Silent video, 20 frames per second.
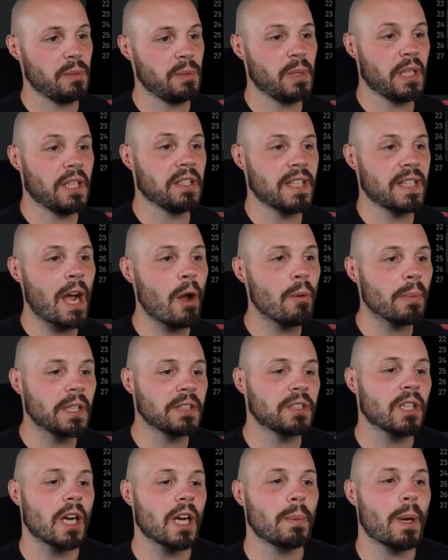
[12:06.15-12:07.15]
because now I'm gonna
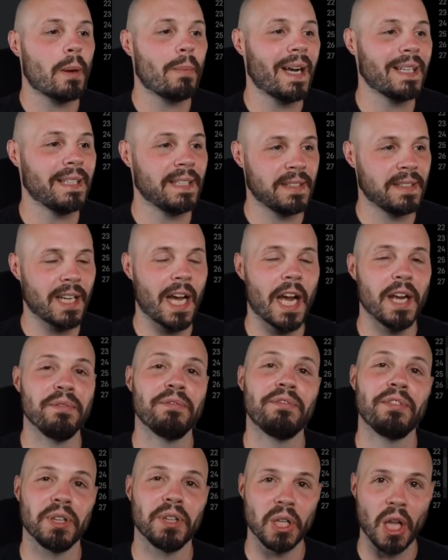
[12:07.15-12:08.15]
talk about my design
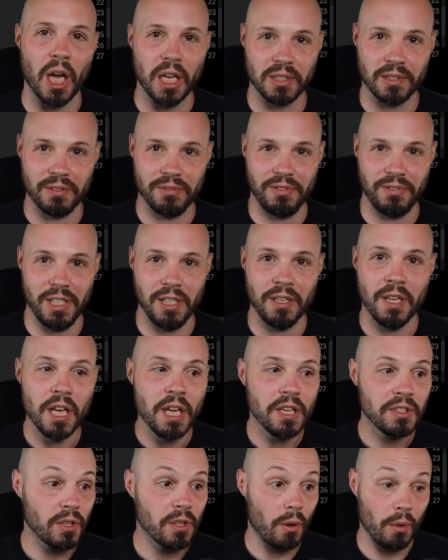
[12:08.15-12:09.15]
philosophy.
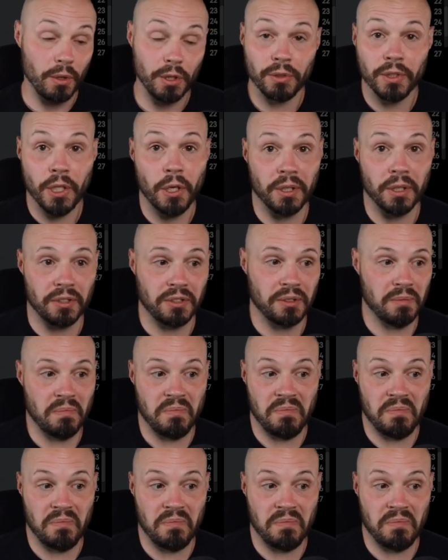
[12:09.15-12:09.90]
So you'll notice,